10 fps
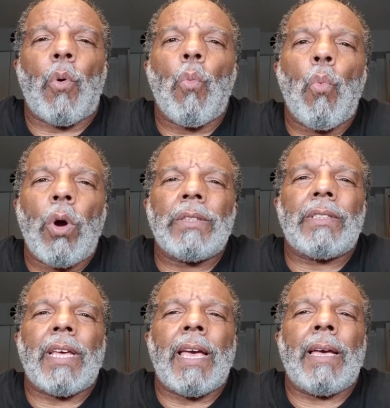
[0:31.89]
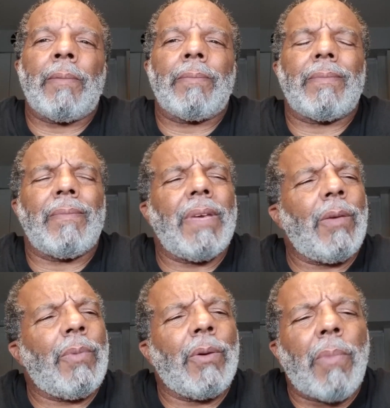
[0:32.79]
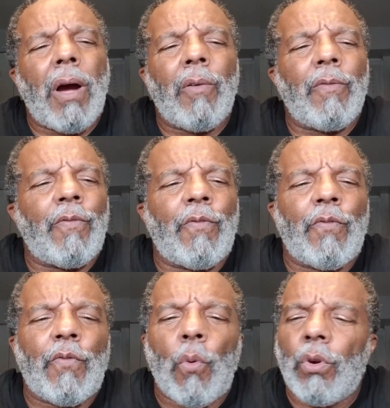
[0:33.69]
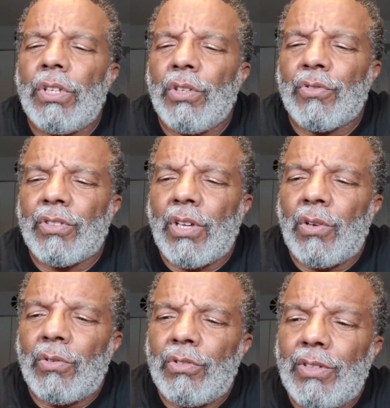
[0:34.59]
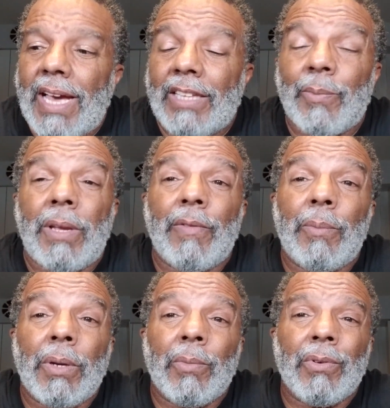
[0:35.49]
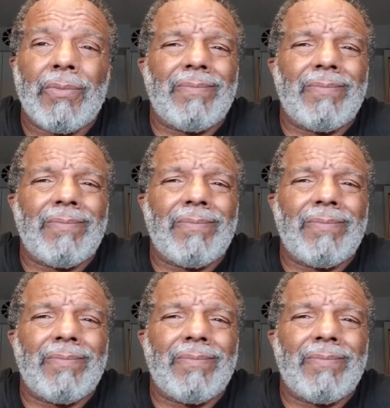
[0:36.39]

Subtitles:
One time, maybe about 4 years ago, you guys may remember,